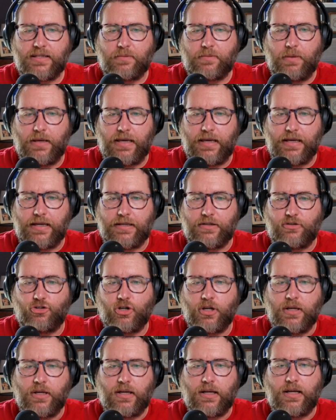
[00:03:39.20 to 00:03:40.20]

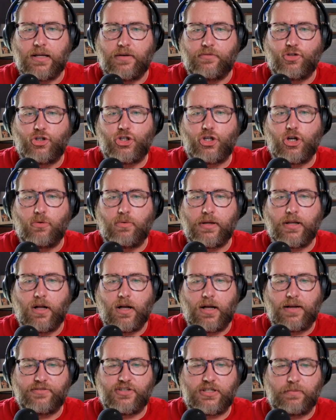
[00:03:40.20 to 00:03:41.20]
page, kind of showing
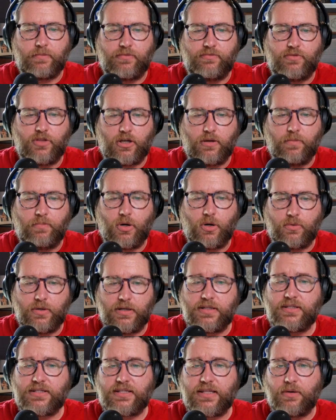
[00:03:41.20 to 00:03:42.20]
off some of the
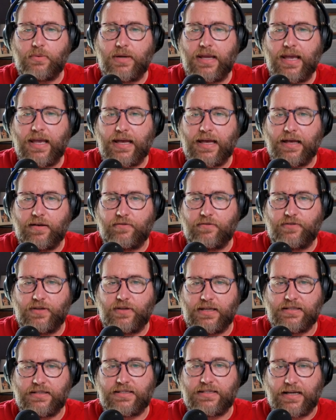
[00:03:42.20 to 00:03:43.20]
components that we have
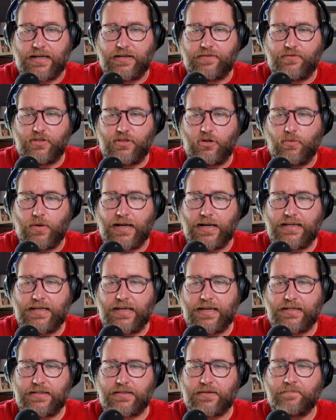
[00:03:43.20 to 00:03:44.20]
inside of the UI
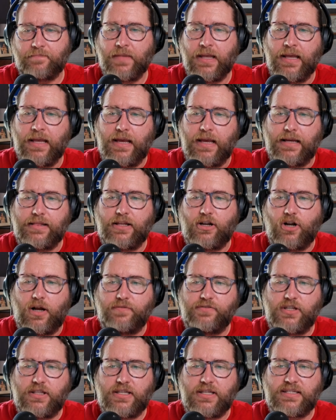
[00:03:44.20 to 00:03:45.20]
kit. And then
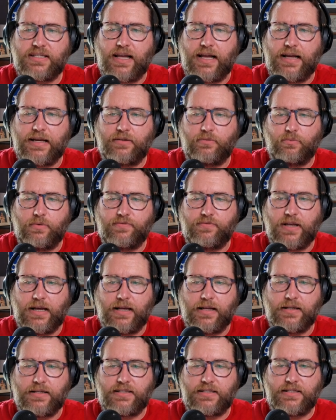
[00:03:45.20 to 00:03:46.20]
off to the side, we've
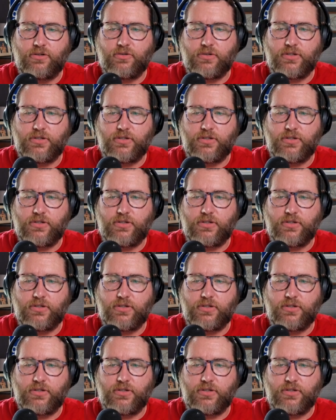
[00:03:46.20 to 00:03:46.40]
got a series